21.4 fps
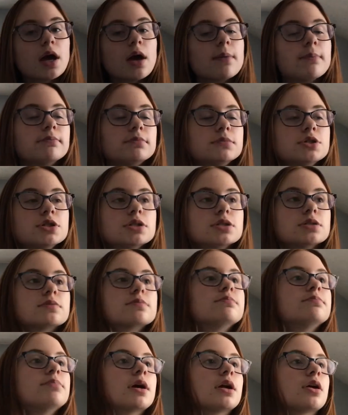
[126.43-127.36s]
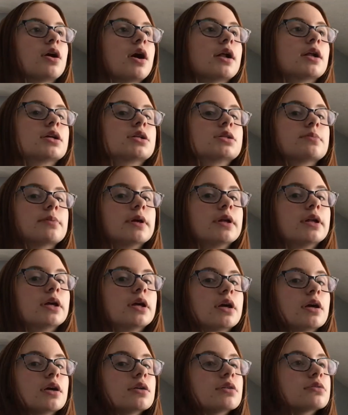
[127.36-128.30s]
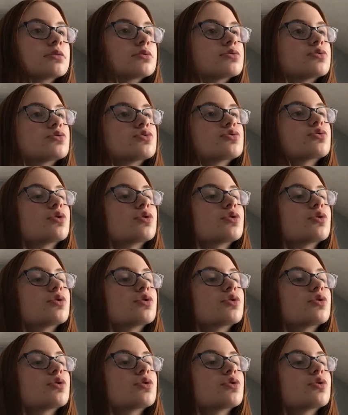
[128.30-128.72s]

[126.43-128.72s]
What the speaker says: I'm just better at explaining it.